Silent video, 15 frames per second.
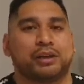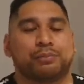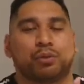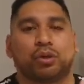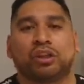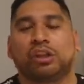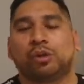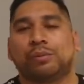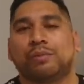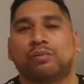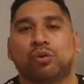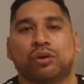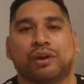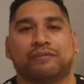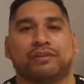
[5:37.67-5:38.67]
you put a little bit
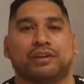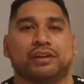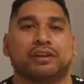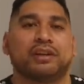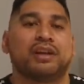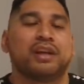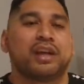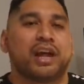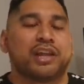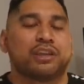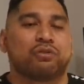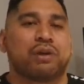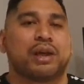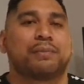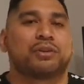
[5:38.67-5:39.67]
more effort in, and
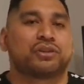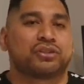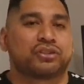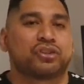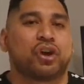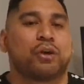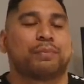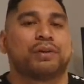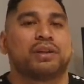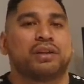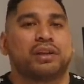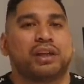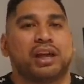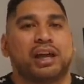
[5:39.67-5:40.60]
you're able to stop